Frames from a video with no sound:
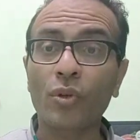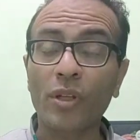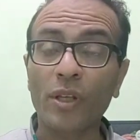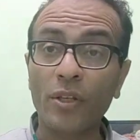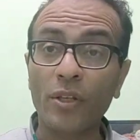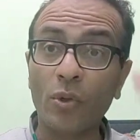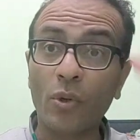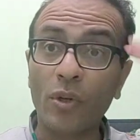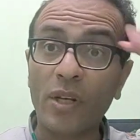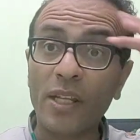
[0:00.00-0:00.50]

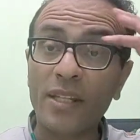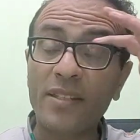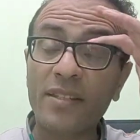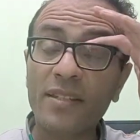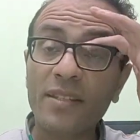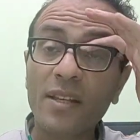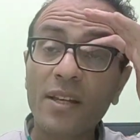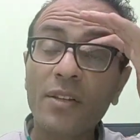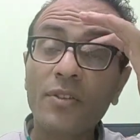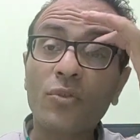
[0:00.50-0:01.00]
units
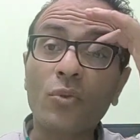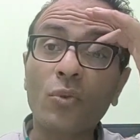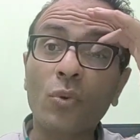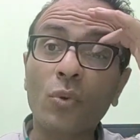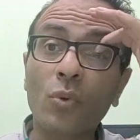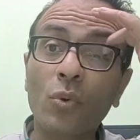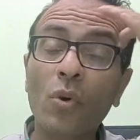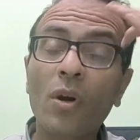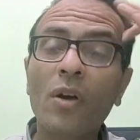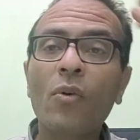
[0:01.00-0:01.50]

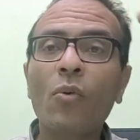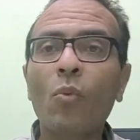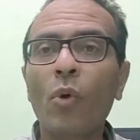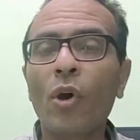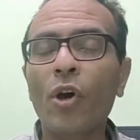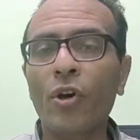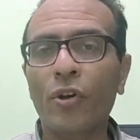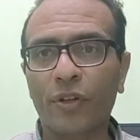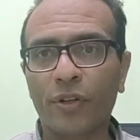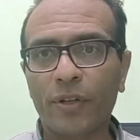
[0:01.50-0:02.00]
to
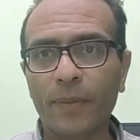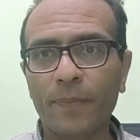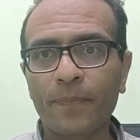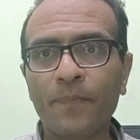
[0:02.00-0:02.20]
work.